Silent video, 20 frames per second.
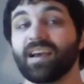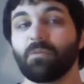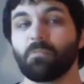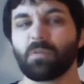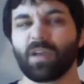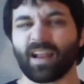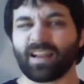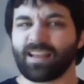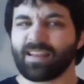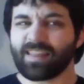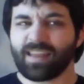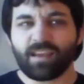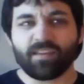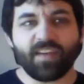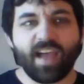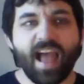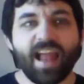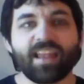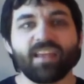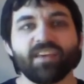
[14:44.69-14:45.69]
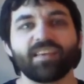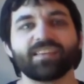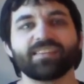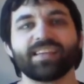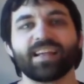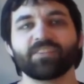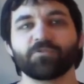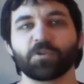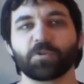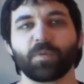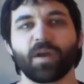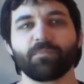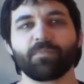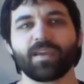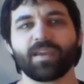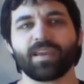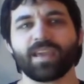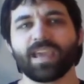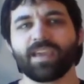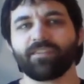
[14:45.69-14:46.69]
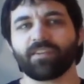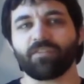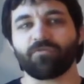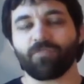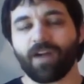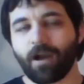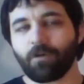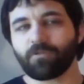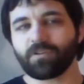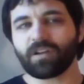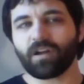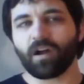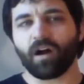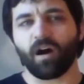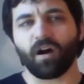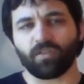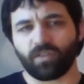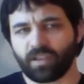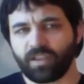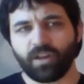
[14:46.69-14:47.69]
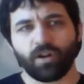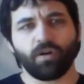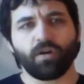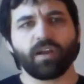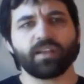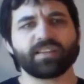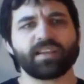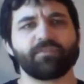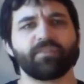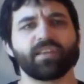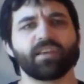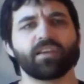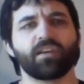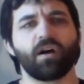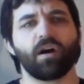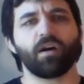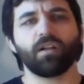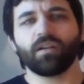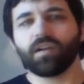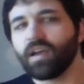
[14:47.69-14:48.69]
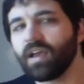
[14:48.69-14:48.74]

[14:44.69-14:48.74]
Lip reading: Can you think of any other sets which might be even around? Or, is everything gone?